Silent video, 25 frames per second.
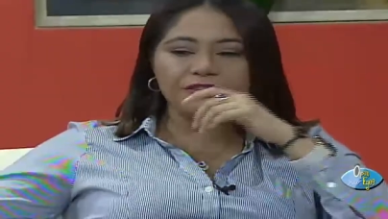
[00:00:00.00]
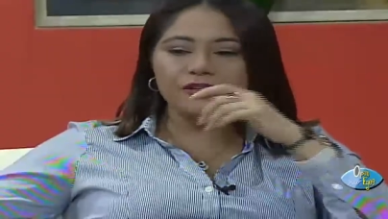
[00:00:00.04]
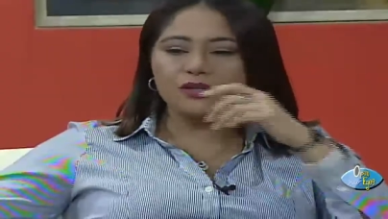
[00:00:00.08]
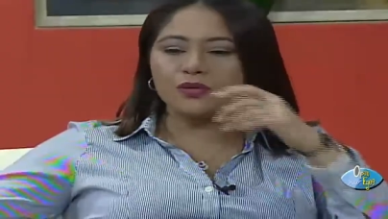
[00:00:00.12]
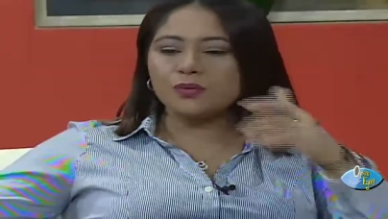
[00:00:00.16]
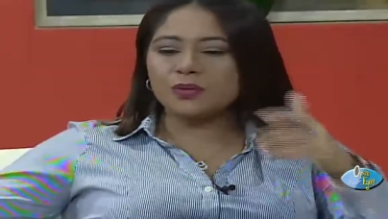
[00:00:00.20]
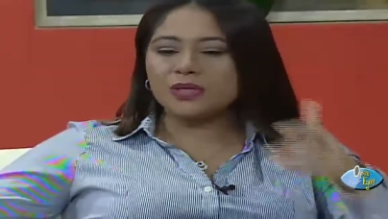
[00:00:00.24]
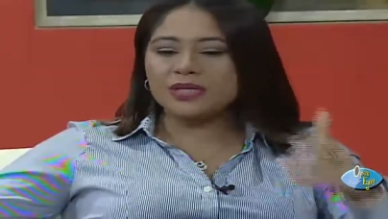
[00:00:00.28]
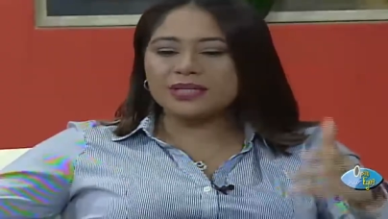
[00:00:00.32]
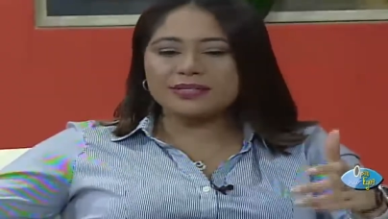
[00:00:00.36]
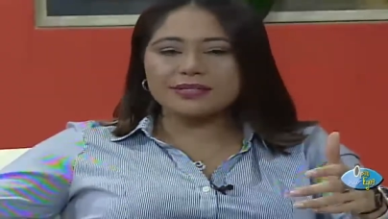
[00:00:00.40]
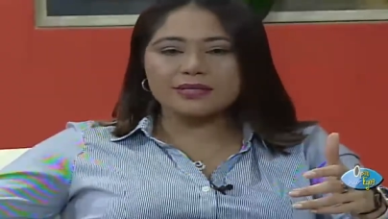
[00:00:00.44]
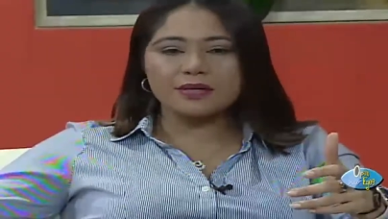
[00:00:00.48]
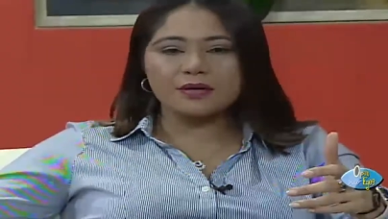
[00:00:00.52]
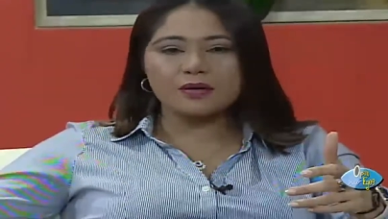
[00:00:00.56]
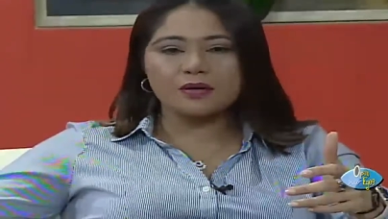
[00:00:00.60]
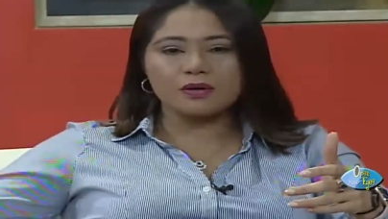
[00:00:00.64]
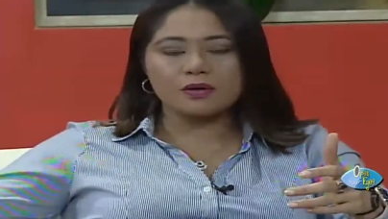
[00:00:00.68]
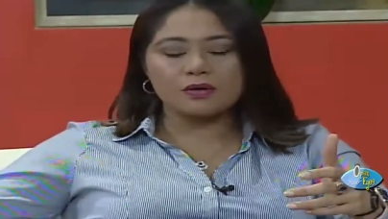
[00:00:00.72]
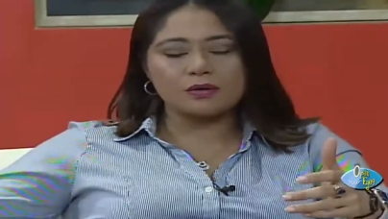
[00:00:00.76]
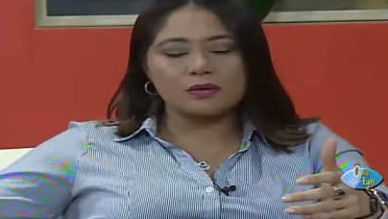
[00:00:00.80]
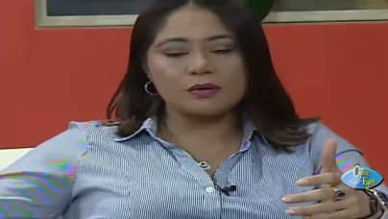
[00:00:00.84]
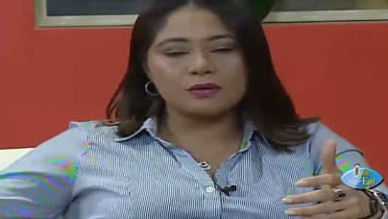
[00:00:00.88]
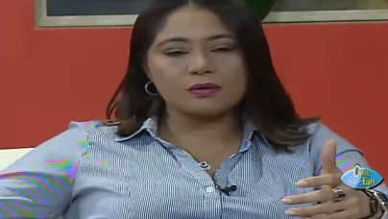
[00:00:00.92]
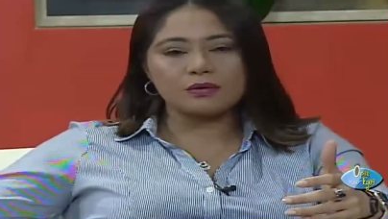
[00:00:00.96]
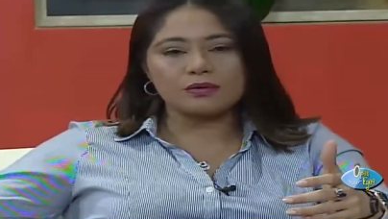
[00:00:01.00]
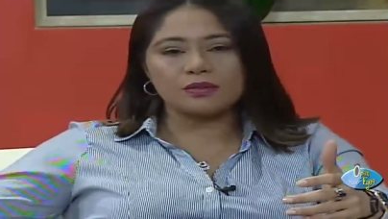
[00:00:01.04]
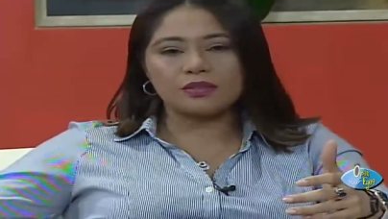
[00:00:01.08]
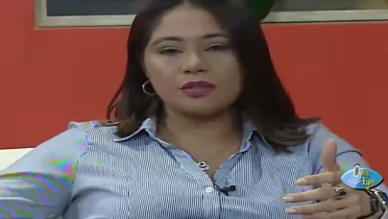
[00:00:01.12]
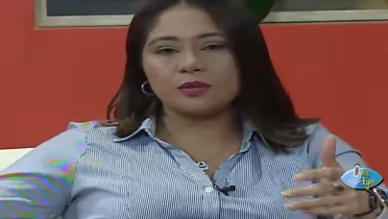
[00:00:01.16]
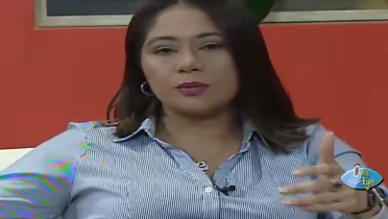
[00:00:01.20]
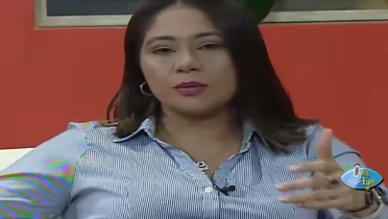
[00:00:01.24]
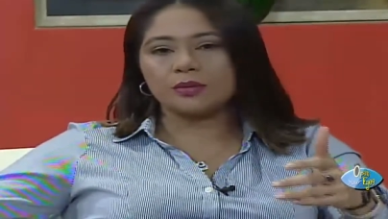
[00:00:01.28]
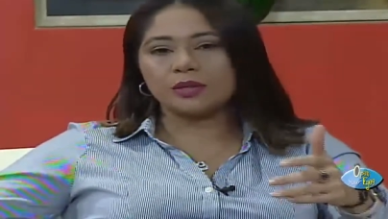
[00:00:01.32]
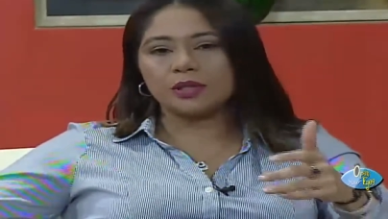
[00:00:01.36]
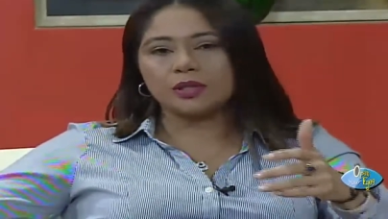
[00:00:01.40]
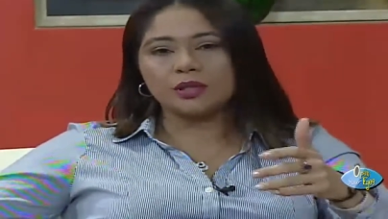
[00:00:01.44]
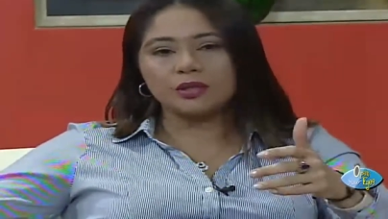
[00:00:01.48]
a few weeks ago,
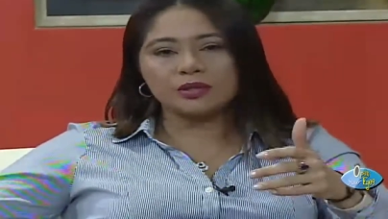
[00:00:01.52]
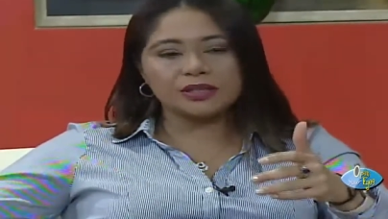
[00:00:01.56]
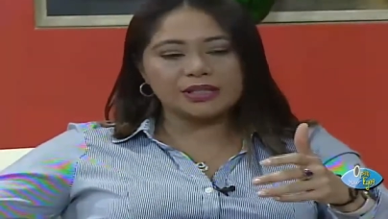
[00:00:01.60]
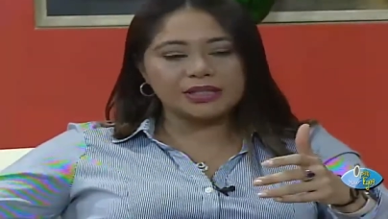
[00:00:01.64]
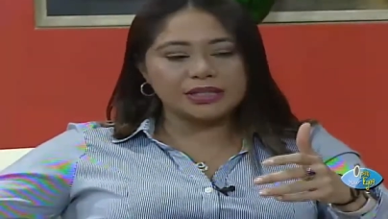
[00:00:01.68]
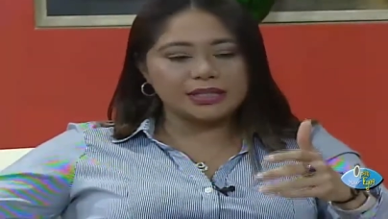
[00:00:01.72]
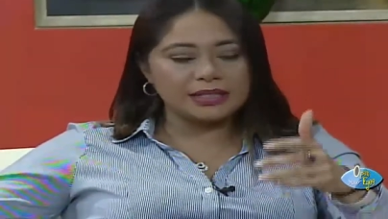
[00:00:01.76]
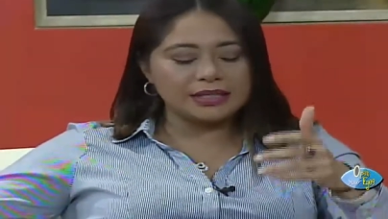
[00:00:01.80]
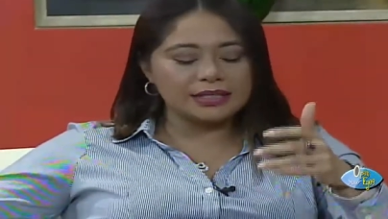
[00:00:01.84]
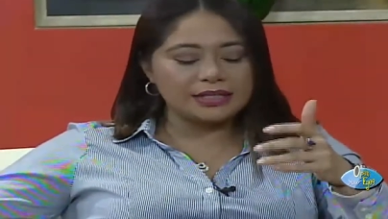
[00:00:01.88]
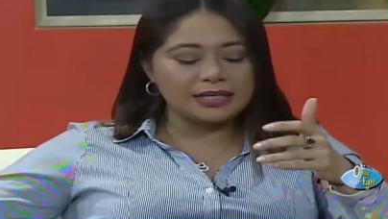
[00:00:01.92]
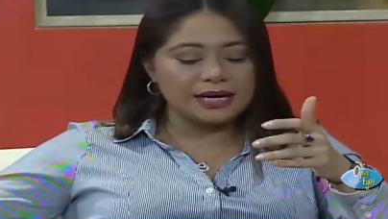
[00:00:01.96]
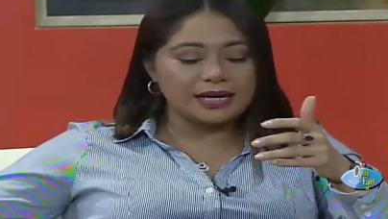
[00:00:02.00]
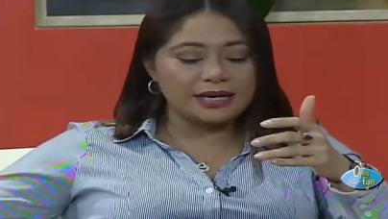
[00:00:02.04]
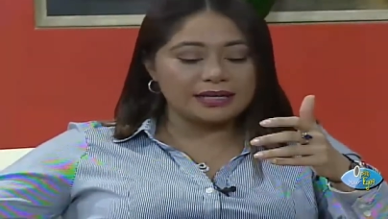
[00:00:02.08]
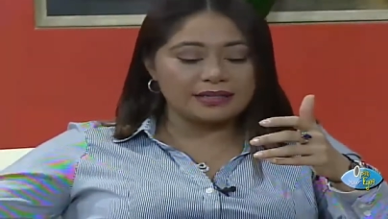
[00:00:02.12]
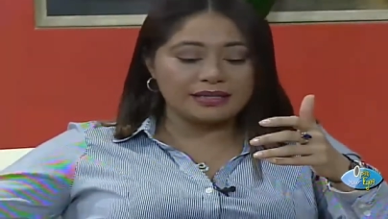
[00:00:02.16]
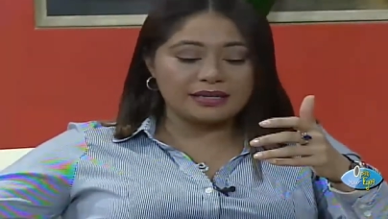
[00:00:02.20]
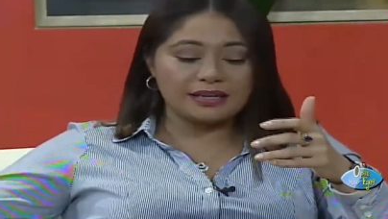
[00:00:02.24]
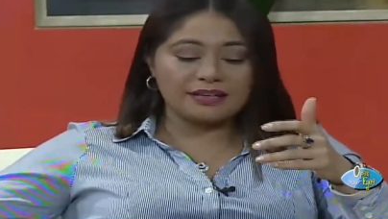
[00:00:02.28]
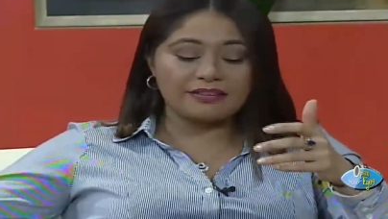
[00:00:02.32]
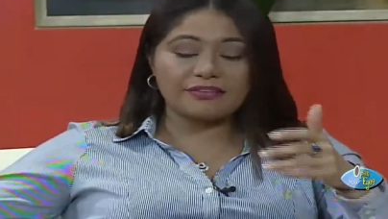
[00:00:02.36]
you were looking at